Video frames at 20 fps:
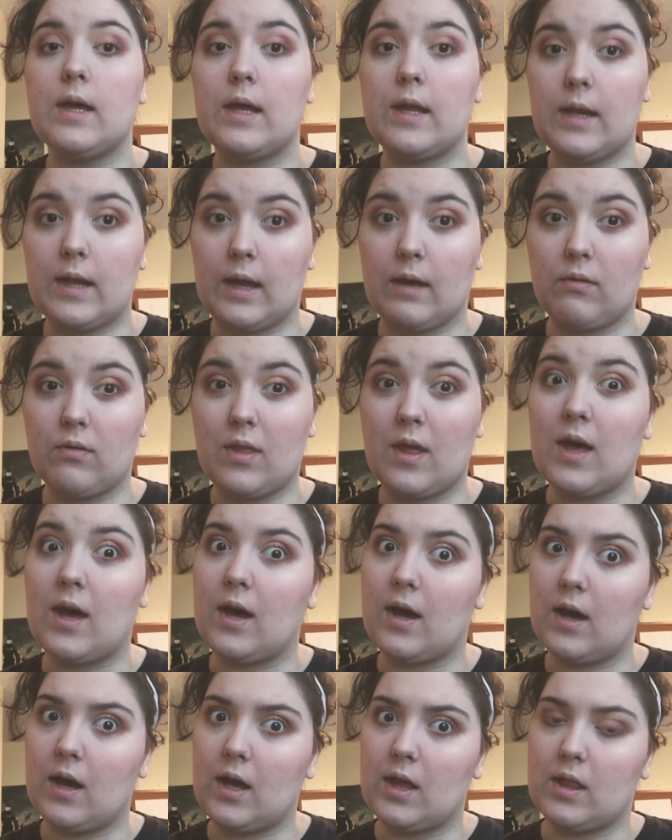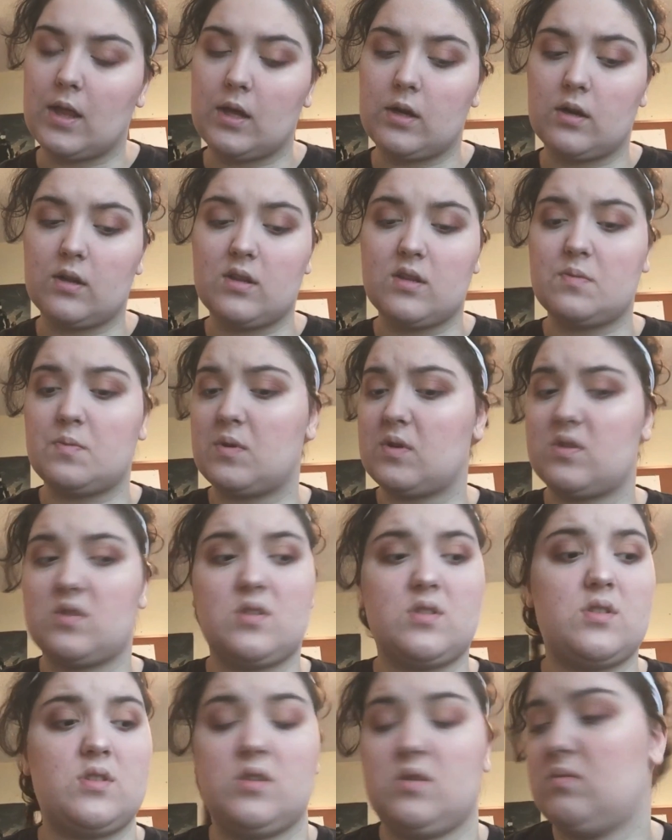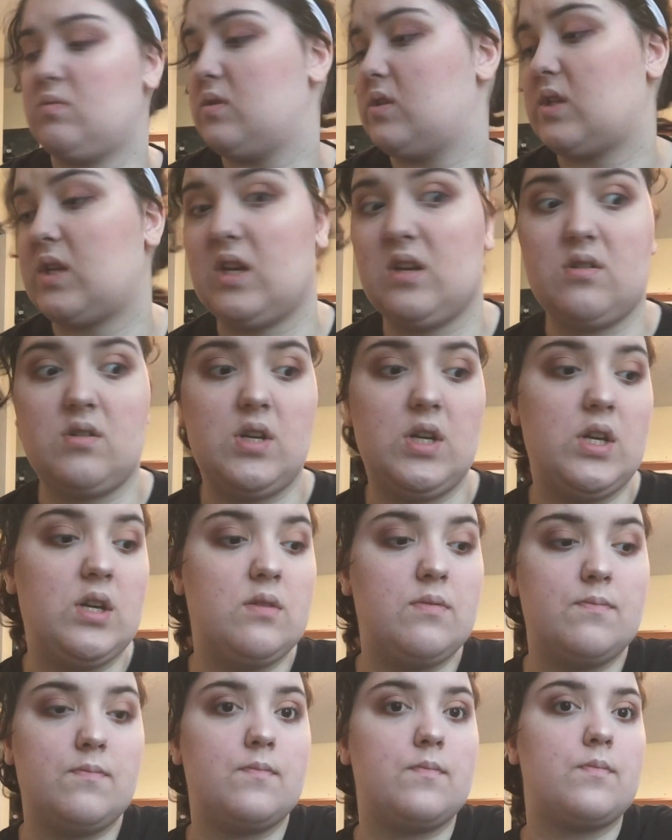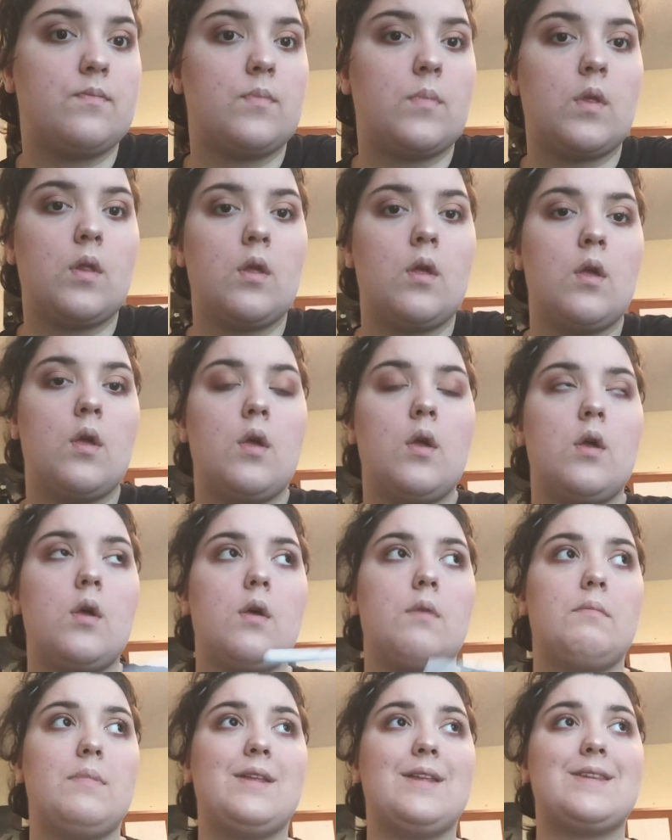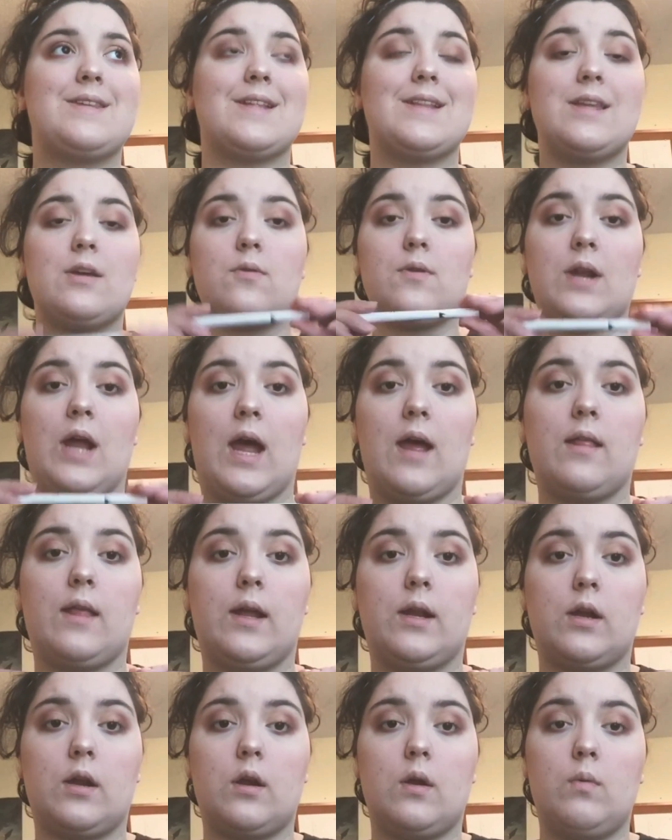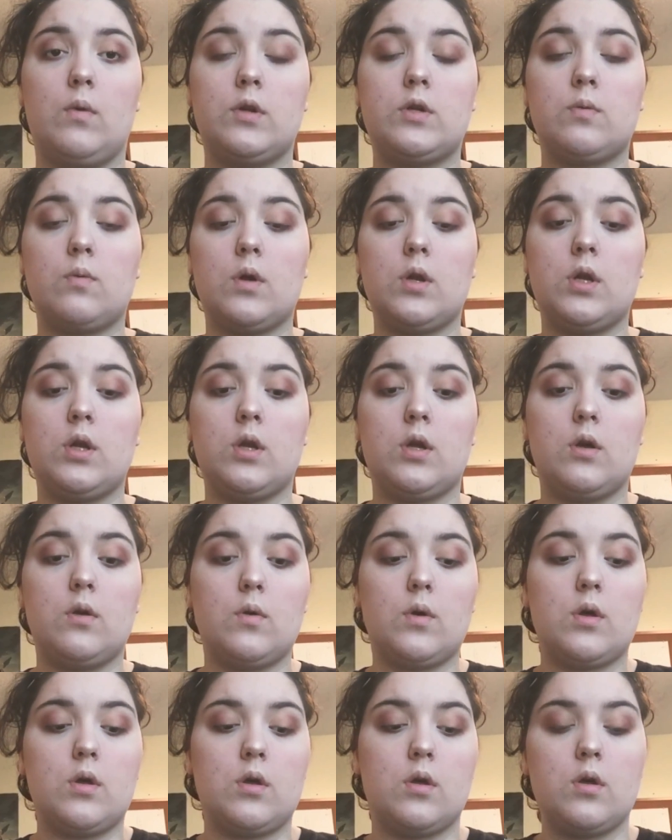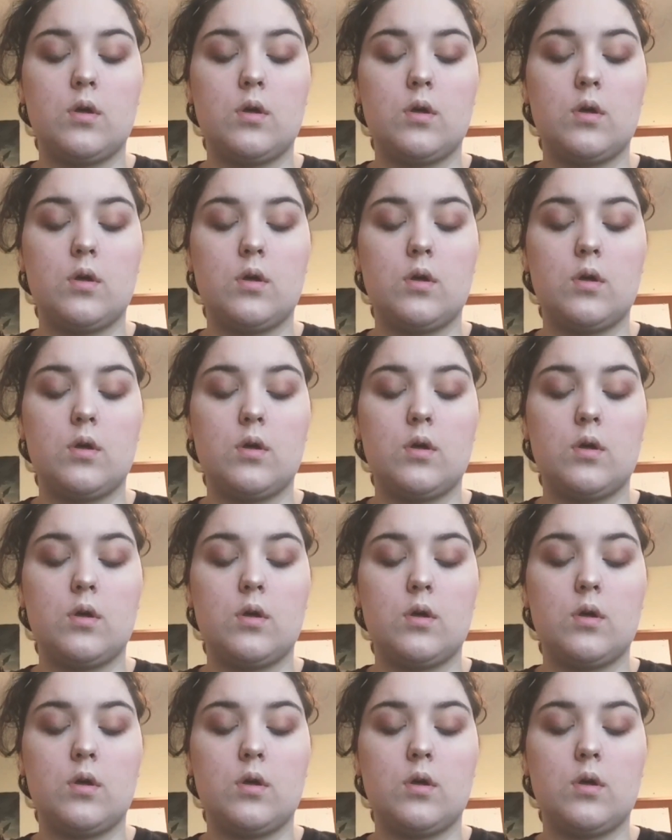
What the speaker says: Now the eyeliner. This part's so scary. But it's a liquid eyeliner. And what you want to do